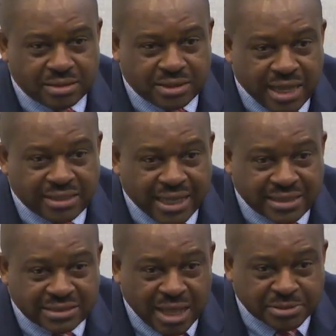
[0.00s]
take their
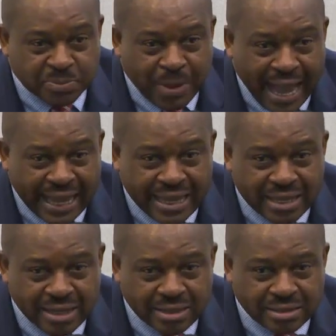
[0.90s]
steps back
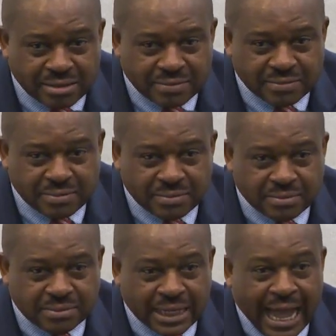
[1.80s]

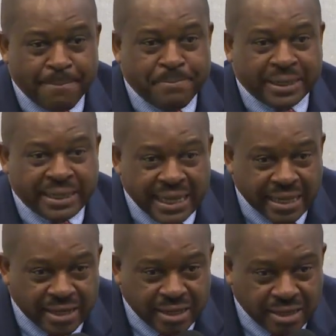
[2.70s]
and
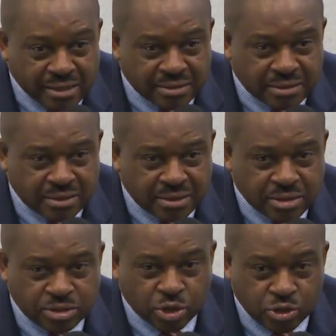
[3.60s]
begin
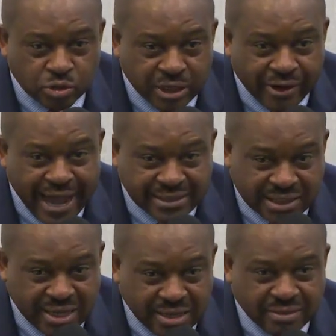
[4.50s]
to do the right
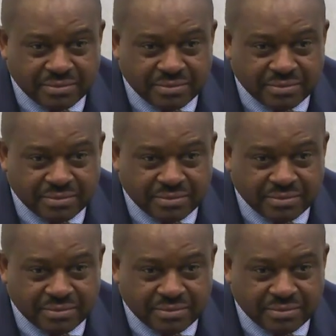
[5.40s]
thing.